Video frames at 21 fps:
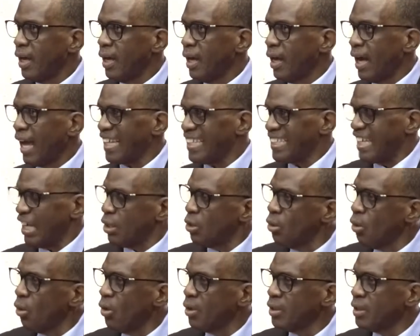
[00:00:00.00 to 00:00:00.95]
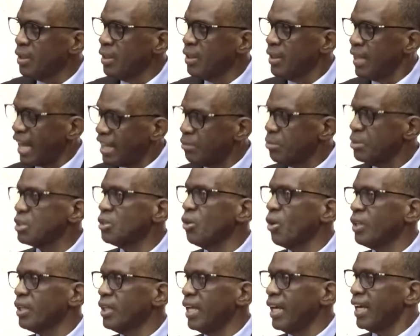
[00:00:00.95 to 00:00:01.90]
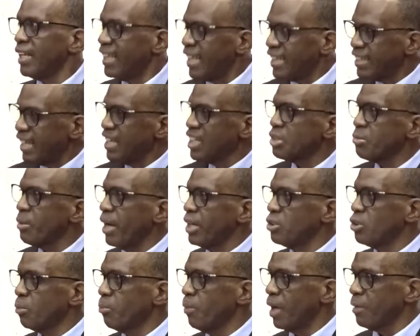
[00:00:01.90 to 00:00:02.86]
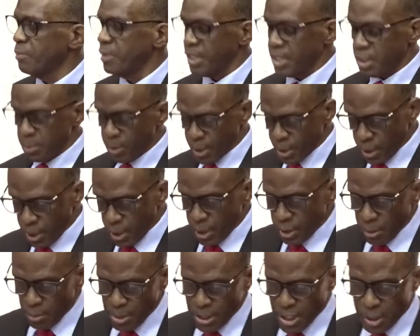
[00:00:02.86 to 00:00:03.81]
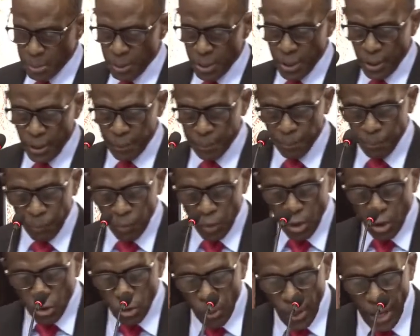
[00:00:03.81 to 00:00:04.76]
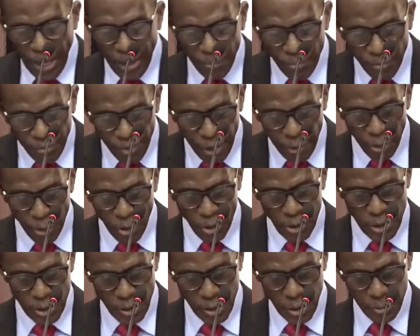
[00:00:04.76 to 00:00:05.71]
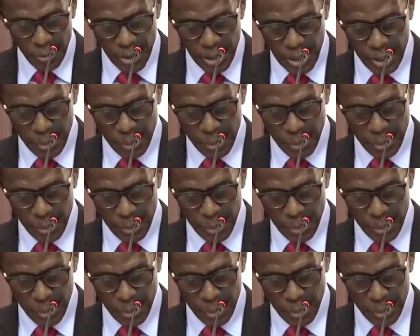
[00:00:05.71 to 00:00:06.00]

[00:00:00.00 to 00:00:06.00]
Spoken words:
I'll take you on. That was not there. That is why I took part, Mr. Speaker. Mr. Speaker, so I am very concerned, Mr.